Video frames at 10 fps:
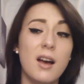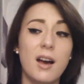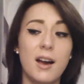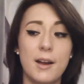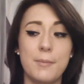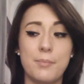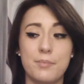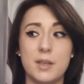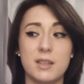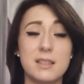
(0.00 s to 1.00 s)

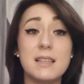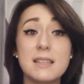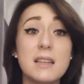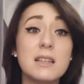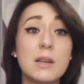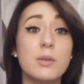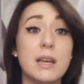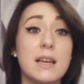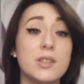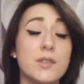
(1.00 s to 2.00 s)
because that's technically what it is.